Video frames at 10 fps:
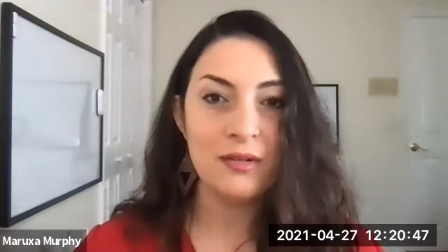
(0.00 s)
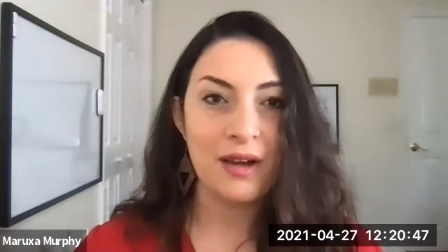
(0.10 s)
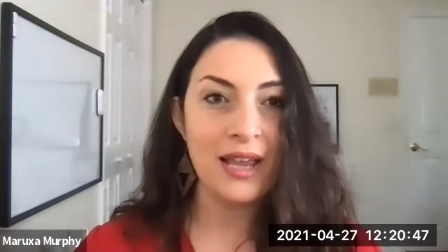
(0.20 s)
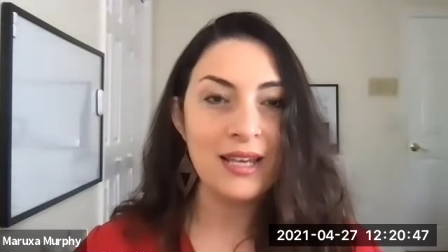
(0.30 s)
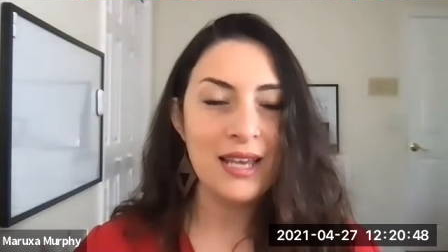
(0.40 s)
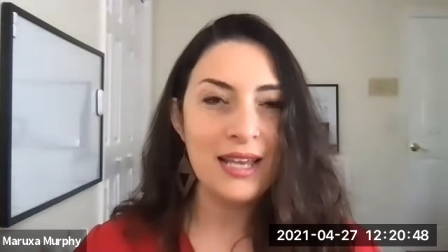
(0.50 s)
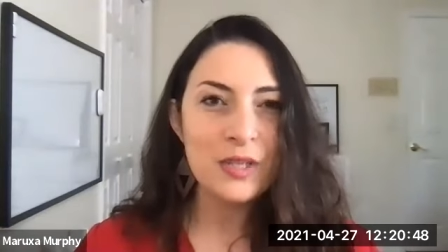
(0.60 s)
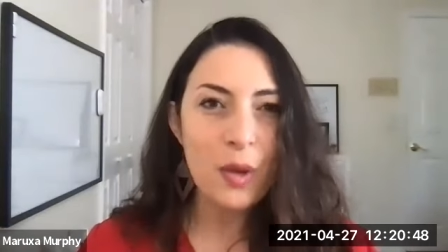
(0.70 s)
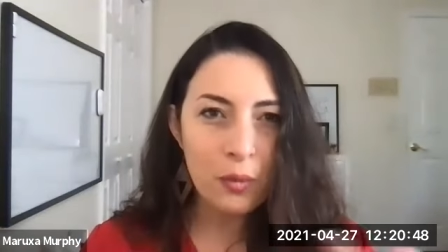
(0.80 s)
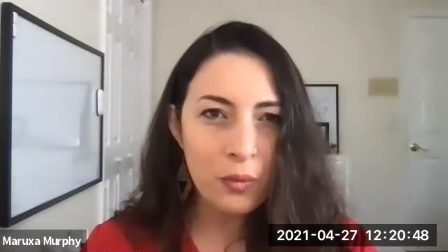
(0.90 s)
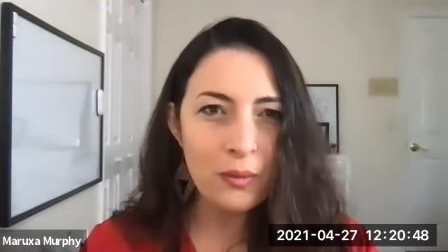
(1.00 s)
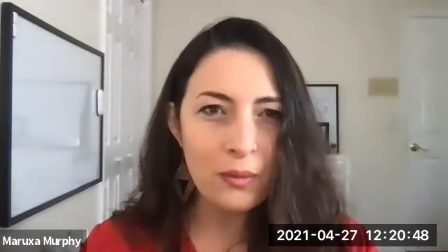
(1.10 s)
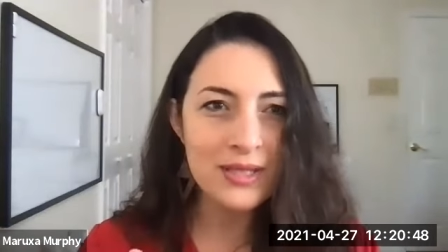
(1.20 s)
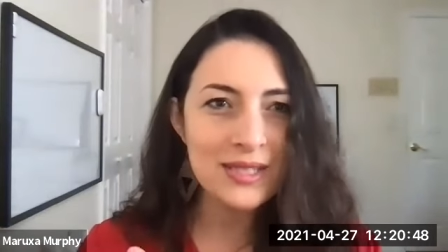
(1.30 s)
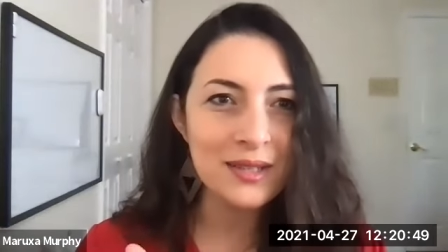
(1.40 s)
Right. So
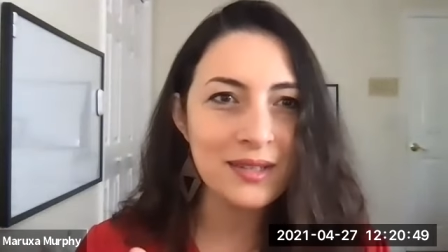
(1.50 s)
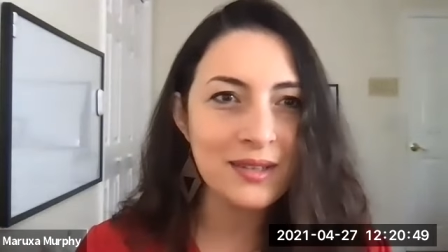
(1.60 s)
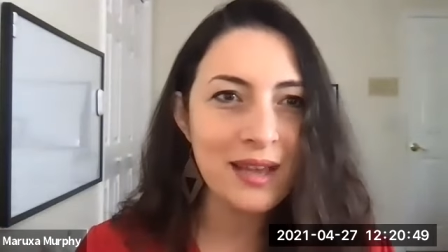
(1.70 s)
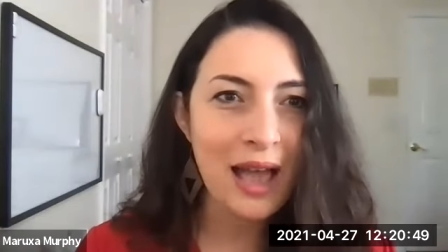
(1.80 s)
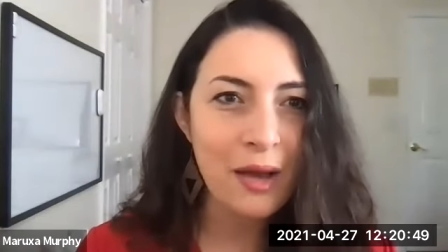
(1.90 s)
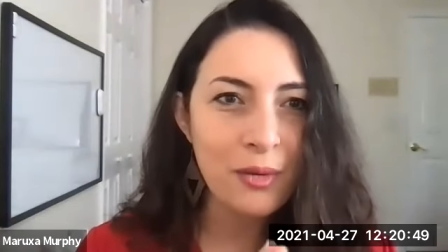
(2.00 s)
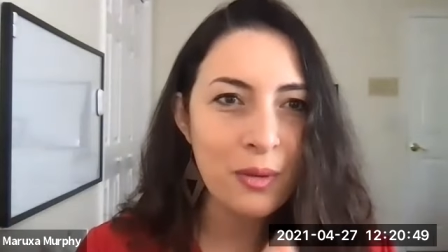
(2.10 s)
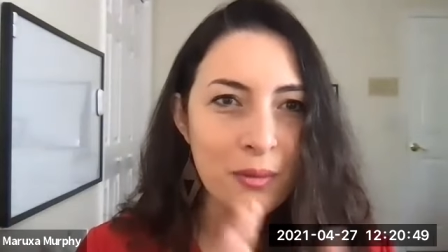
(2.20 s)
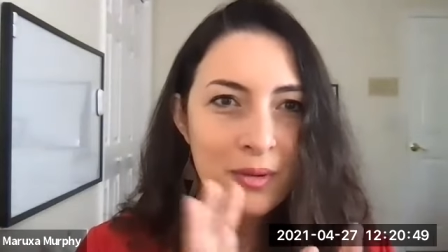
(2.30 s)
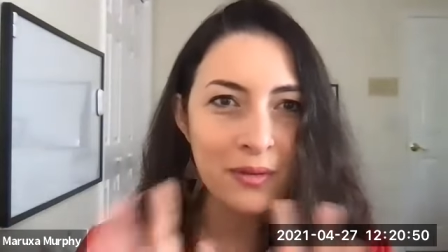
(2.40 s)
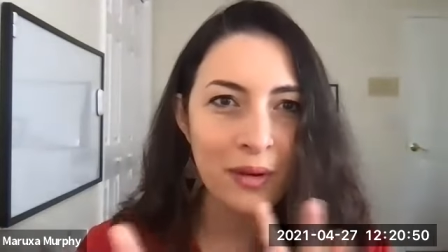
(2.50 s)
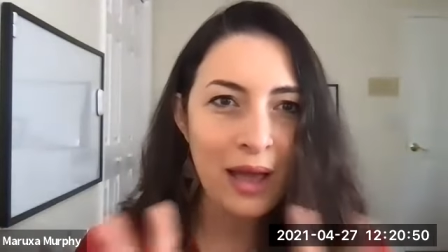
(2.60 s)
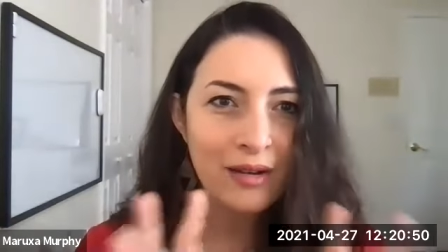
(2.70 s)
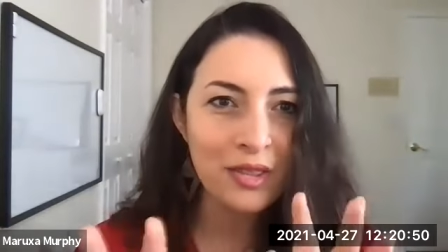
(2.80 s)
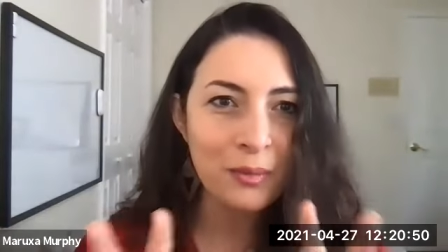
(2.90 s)
what was the, how, what were,
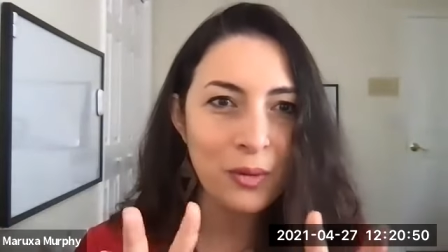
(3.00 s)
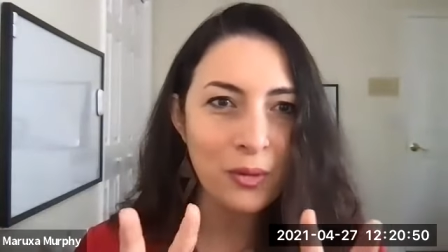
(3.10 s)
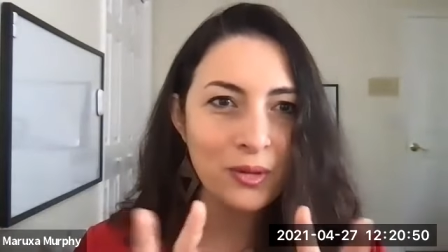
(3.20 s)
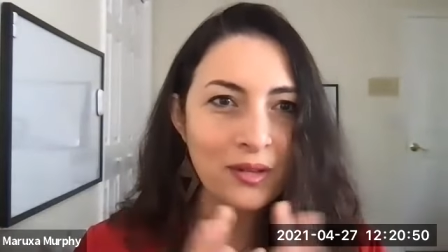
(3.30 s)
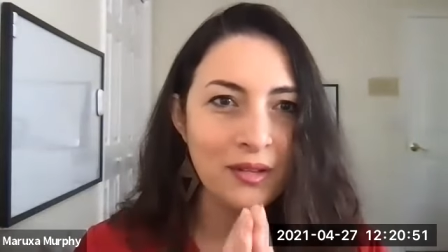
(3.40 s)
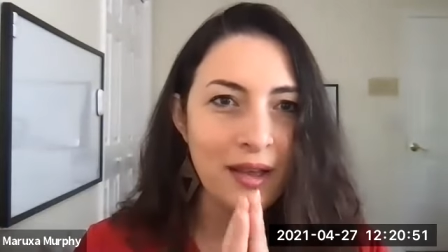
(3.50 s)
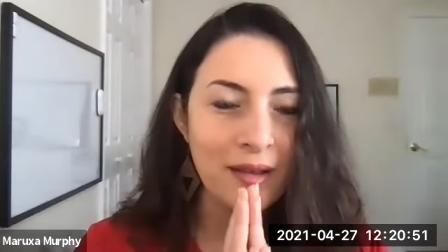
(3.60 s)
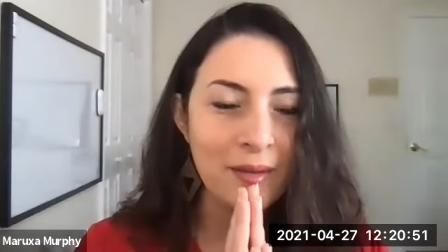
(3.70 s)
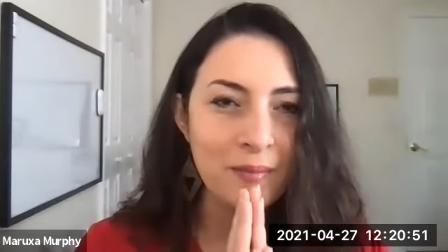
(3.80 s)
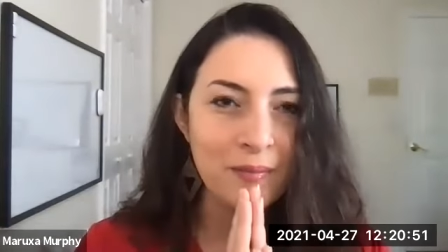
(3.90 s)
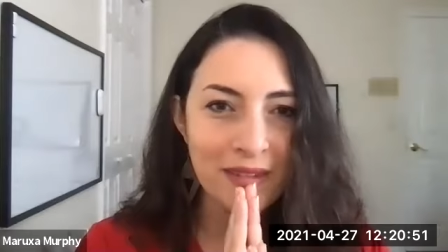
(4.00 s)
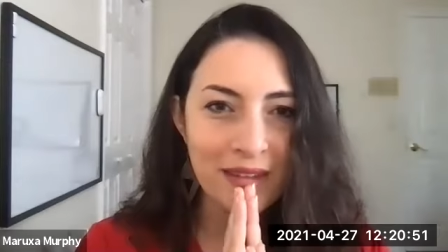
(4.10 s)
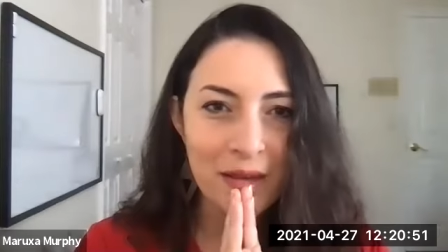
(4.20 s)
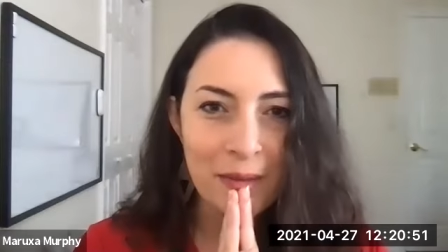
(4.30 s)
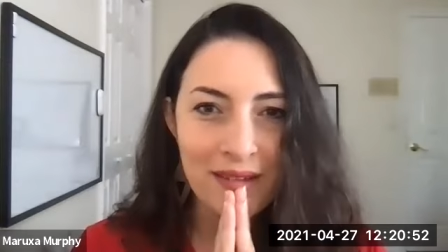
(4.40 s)
how did the poll um,
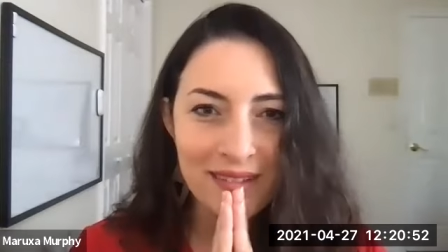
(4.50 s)
come